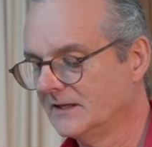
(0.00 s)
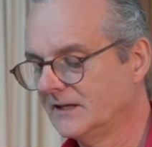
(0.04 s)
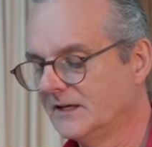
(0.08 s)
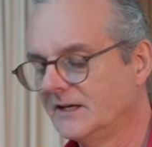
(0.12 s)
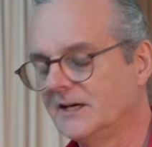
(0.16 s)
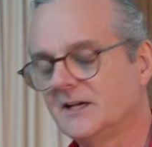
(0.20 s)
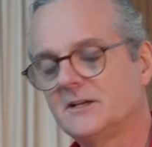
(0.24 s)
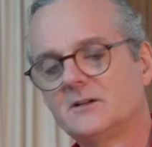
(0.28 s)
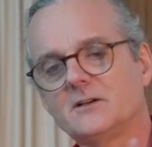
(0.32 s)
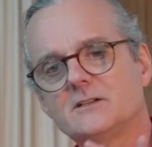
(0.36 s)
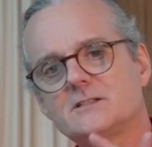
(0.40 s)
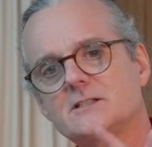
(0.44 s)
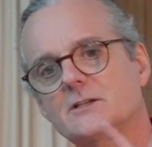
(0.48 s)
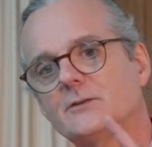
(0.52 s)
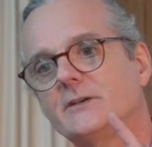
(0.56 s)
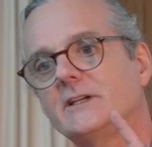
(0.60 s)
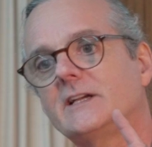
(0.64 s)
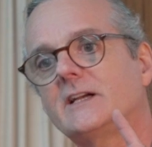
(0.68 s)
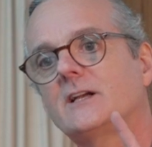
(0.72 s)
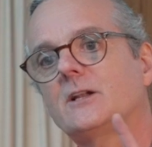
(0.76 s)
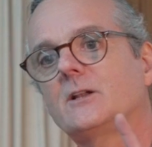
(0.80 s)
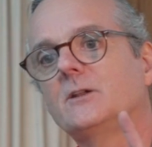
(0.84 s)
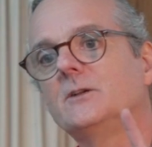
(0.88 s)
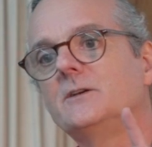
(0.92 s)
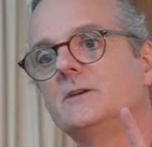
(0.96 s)
It also
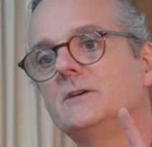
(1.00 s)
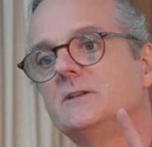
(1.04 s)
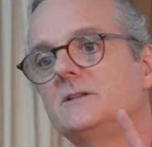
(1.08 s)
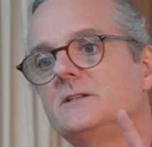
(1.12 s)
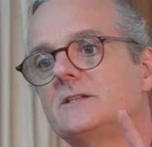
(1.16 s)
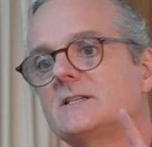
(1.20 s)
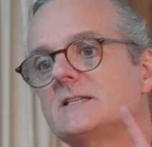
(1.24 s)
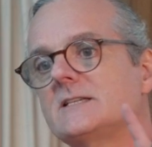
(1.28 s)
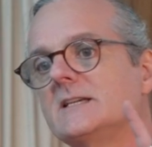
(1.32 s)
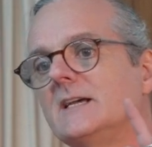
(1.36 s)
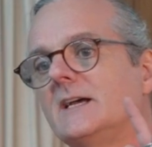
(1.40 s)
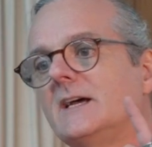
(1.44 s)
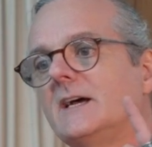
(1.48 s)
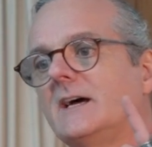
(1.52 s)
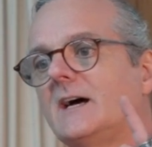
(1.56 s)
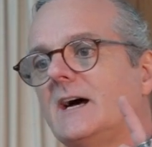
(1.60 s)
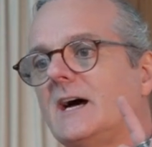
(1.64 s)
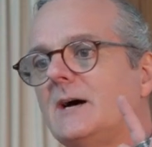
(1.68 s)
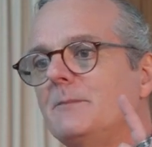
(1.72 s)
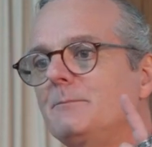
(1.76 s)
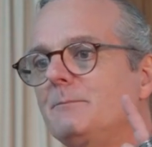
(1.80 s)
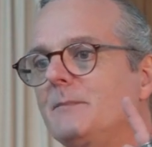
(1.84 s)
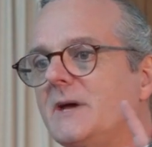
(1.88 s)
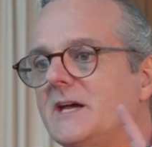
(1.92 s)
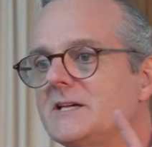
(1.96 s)
includes
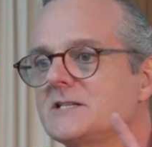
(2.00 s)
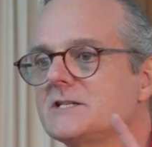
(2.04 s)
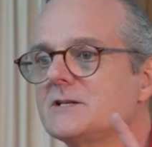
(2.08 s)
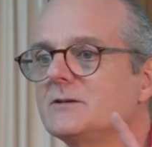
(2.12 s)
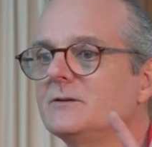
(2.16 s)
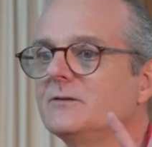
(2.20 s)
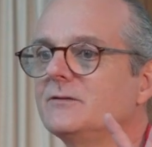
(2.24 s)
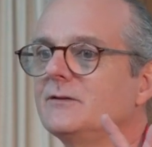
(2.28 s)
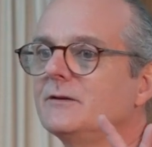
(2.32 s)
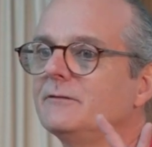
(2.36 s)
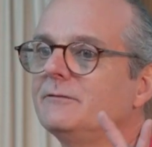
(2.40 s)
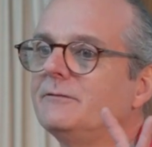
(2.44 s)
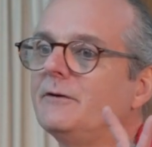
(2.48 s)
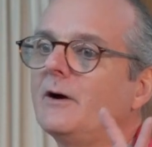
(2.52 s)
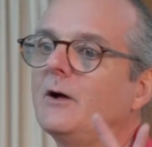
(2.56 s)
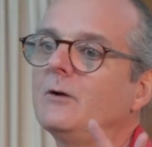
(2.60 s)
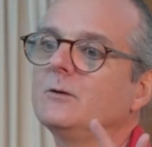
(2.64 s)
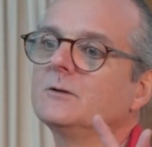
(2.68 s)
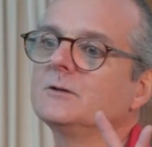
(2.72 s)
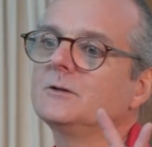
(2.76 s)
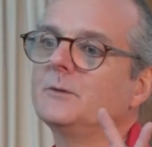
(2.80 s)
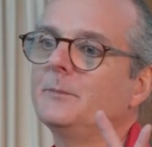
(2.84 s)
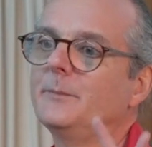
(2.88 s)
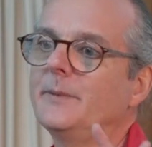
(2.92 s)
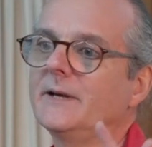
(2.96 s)
a measure of the
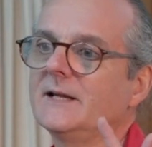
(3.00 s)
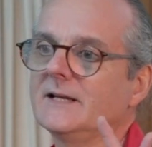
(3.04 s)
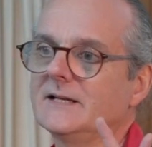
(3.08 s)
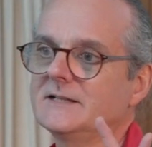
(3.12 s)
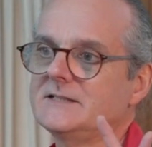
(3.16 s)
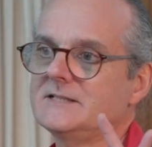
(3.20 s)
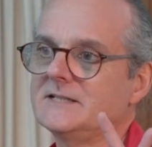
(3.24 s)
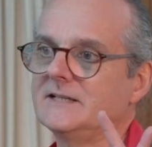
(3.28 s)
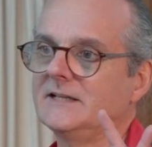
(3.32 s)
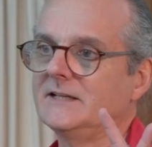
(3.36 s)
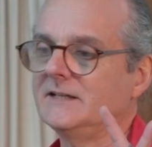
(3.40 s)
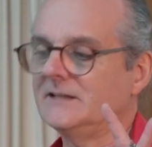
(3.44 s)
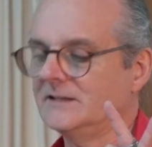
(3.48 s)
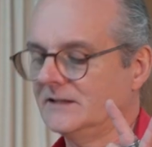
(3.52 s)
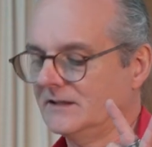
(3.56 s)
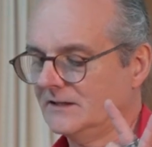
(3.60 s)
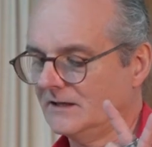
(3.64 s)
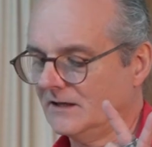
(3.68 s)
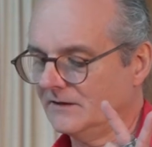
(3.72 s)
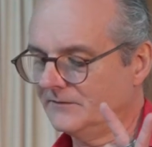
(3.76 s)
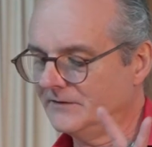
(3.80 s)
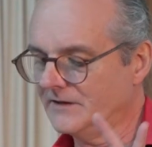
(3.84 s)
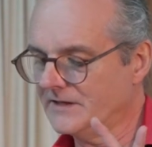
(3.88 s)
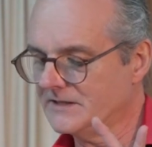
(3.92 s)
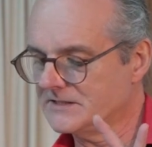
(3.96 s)
vulnerability
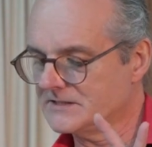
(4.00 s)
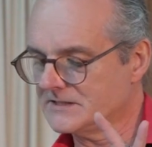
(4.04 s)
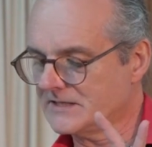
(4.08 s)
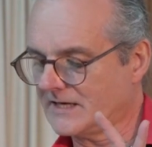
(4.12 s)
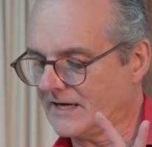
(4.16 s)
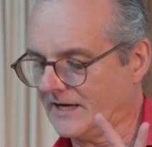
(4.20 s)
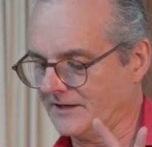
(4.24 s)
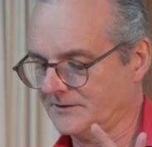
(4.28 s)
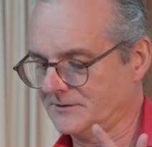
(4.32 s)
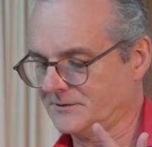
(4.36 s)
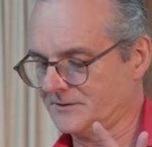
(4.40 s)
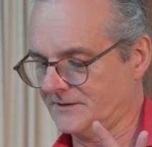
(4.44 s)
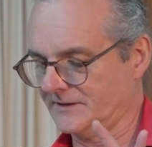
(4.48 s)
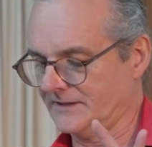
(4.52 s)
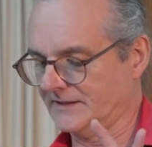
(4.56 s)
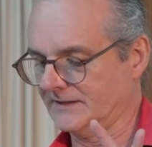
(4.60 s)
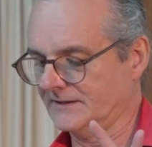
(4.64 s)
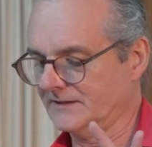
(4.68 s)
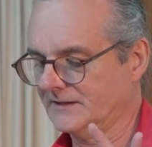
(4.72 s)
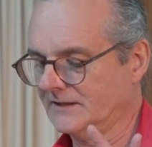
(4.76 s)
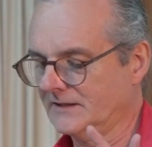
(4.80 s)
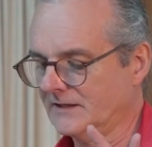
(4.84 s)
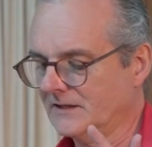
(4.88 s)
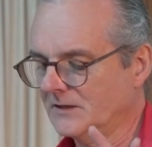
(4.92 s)
of each country,